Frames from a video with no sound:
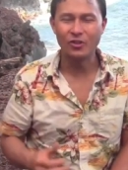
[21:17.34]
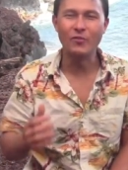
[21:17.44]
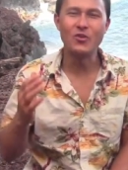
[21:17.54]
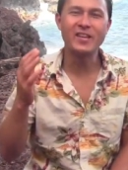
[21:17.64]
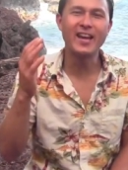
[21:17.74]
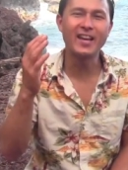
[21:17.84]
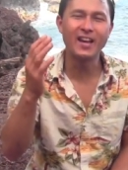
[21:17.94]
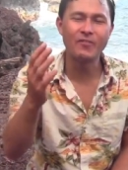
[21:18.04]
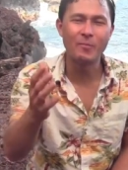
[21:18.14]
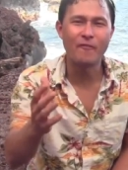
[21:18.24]
so if you can't
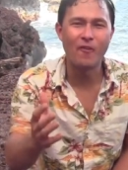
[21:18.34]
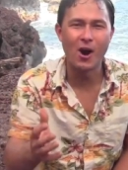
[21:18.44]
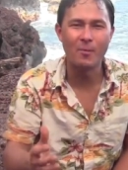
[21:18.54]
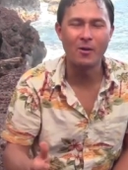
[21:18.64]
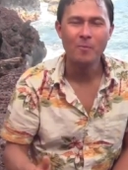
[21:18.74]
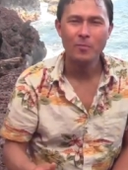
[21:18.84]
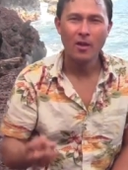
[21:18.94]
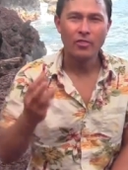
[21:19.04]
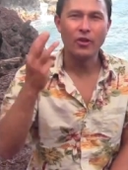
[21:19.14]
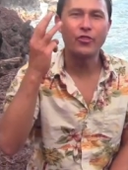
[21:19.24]
get from the farmer,
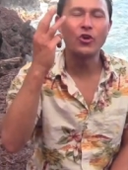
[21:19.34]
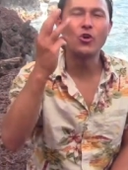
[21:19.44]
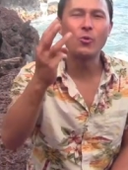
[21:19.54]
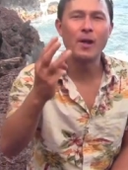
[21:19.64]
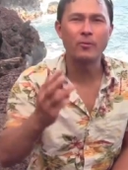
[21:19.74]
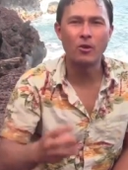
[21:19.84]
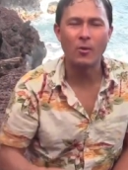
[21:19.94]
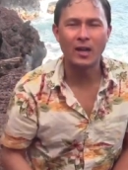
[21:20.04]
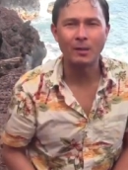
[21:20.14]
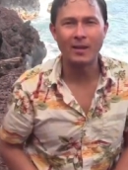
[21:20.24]
the third way I'm gonna
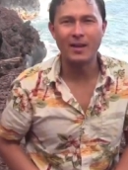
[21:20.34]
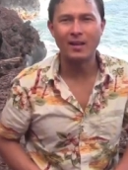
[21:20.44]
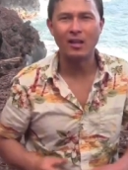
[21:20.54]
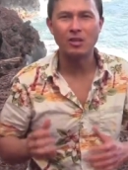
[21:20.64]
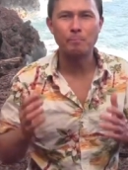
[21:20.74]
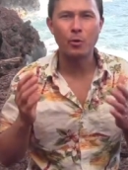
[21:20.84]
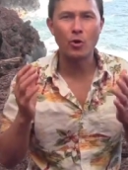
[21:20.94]
recommend is